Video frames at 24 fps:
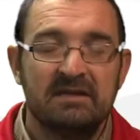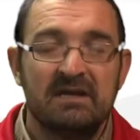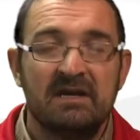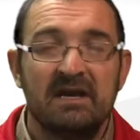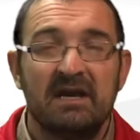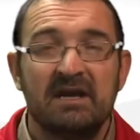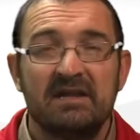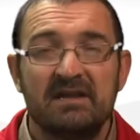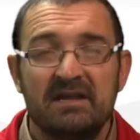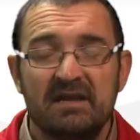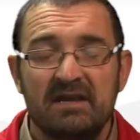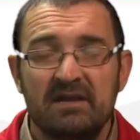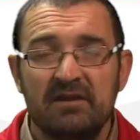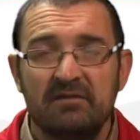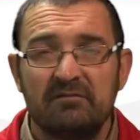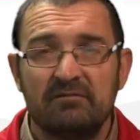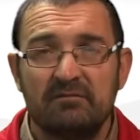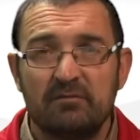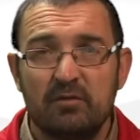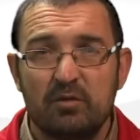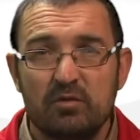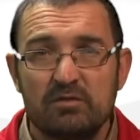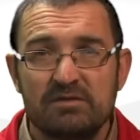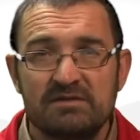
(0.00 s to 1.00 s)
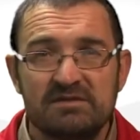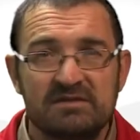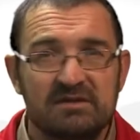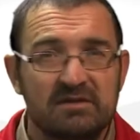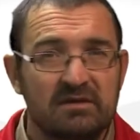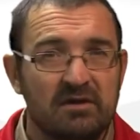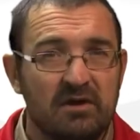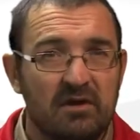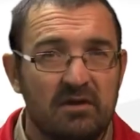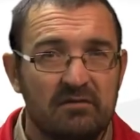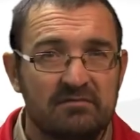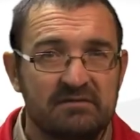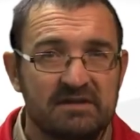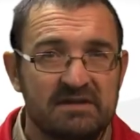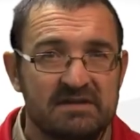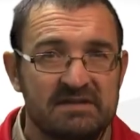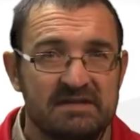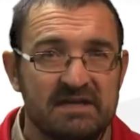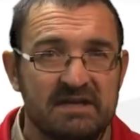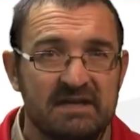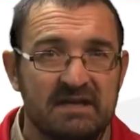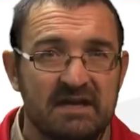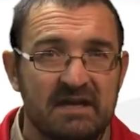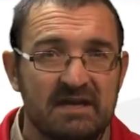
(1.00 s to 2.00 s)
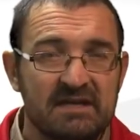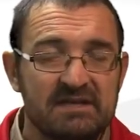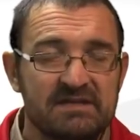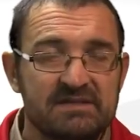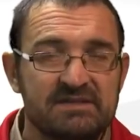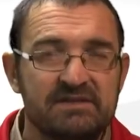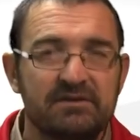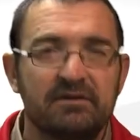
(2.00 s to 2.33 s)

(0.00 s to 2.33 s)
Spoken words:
And then, of course, after 10 days,